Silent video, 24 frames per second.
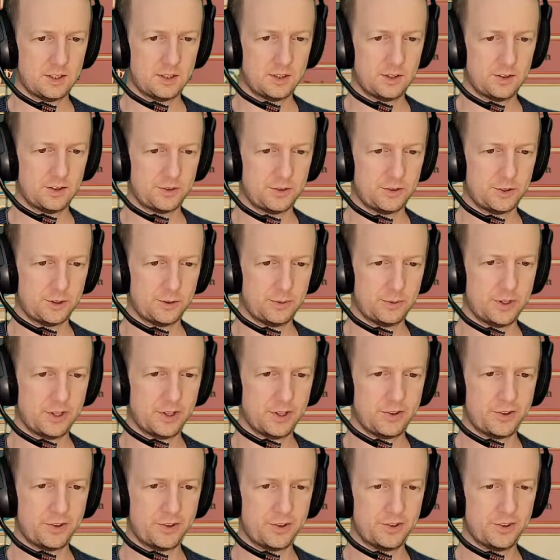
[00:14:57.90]
So we
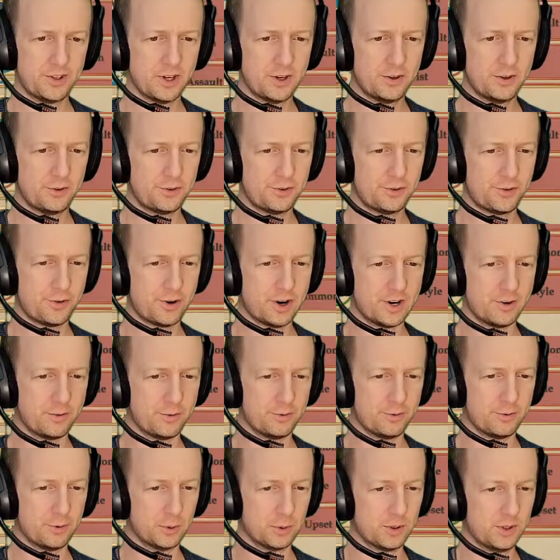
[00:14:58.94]
could just go straight
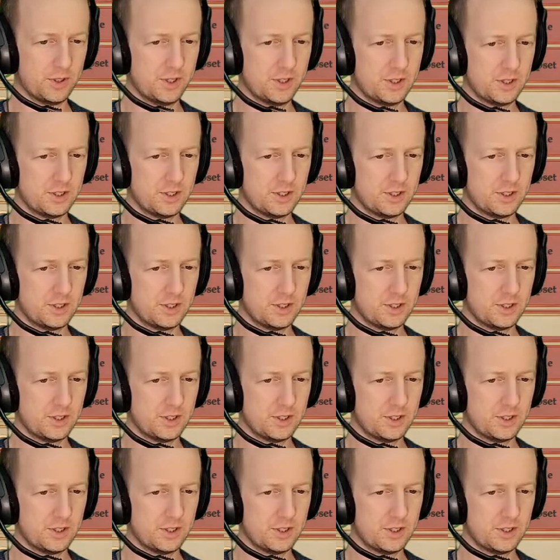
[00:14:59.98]
forward.